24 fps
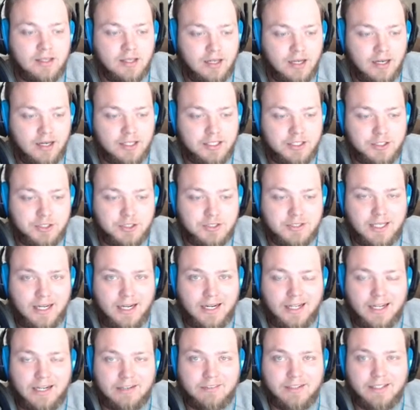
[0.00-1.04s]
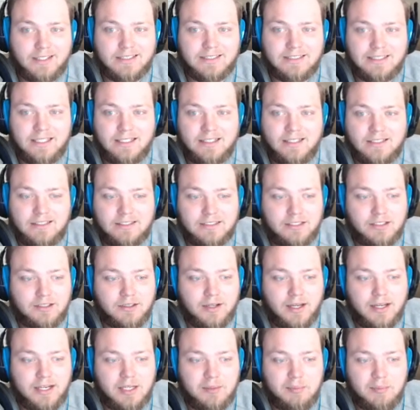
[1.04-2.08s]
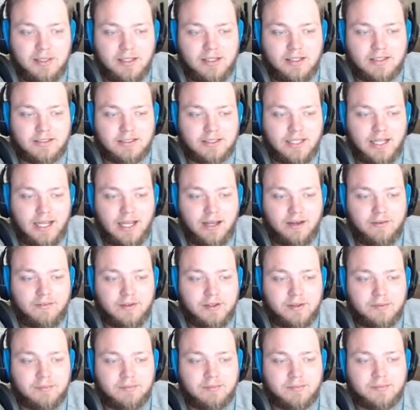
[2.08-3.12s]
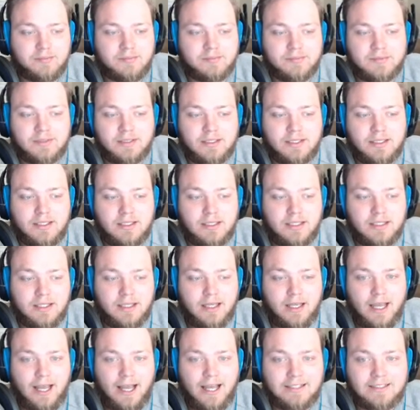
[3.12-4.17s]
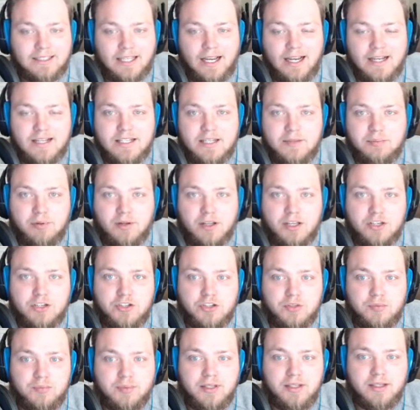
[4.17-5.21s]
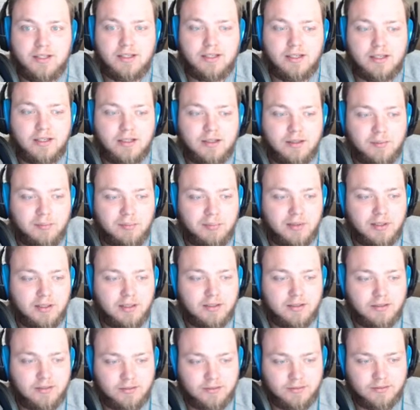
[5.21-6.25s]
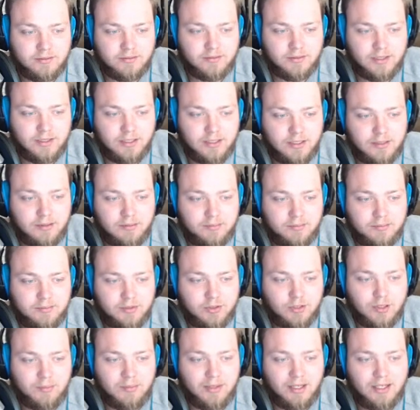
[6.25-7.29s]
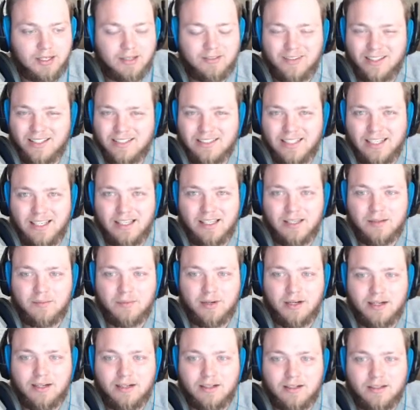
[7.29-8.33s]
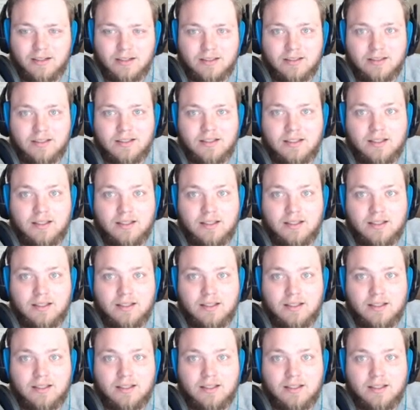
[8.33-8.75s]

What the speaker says: He just kind of got reinstated, so ADP doesn't have him as high as he probably should be. But so I'm not gonna really take him right here.